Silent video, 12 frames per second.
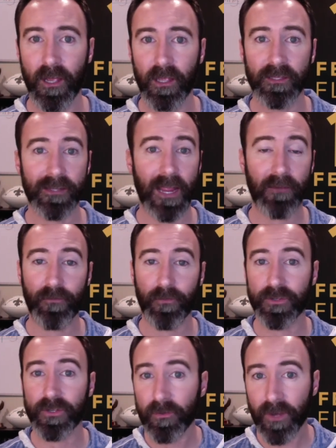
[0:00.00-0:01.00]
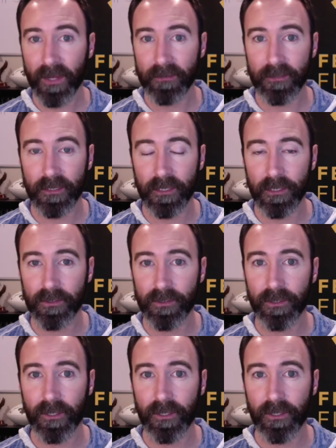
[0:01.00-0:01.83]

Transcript: staying for 2 nights each,